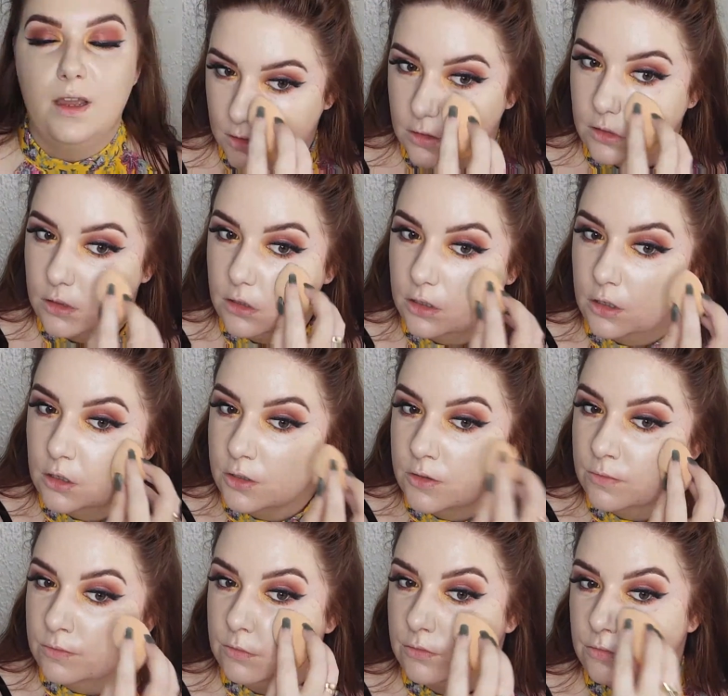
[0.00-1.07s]
This
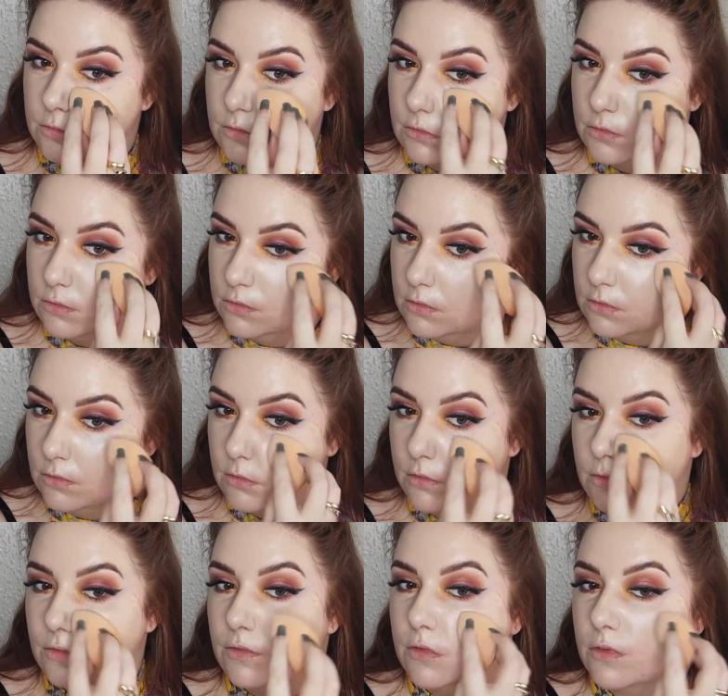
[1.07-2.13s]
foundation is just a
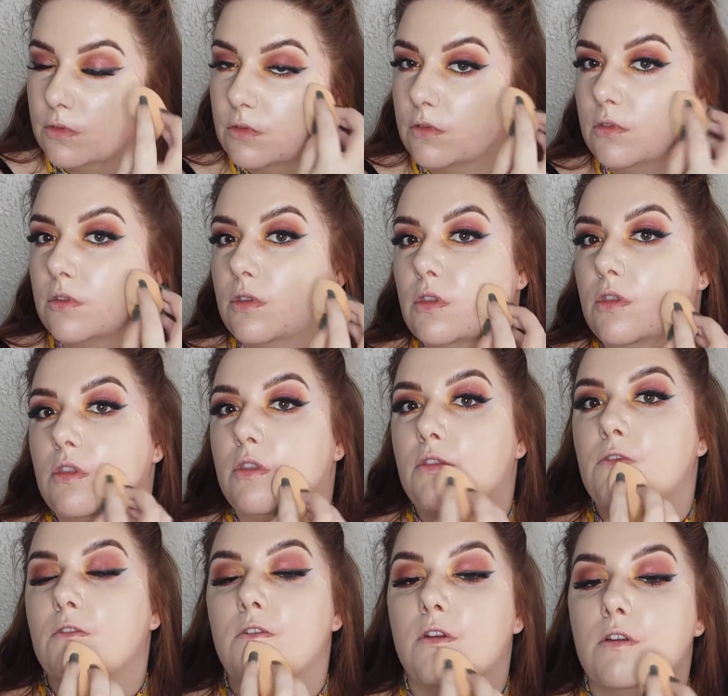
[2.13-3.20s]
really nice,
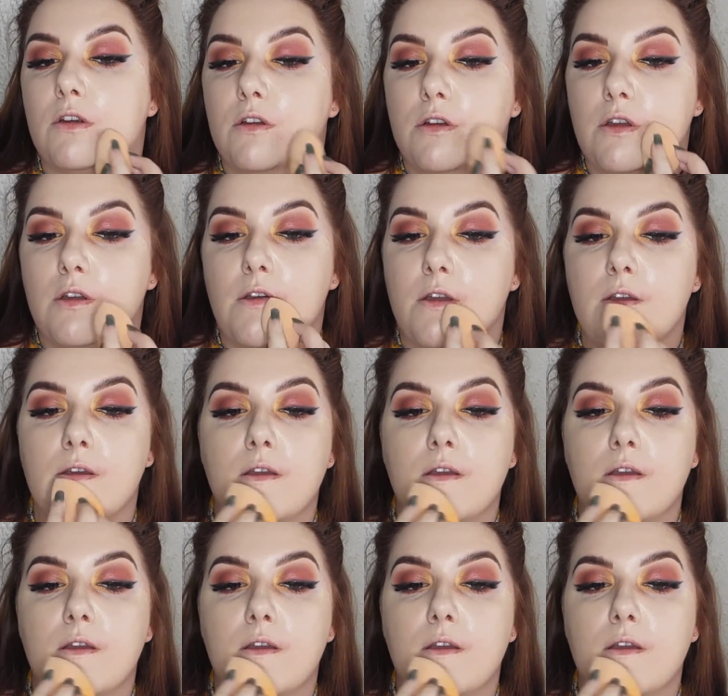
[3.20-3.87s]
lightweight,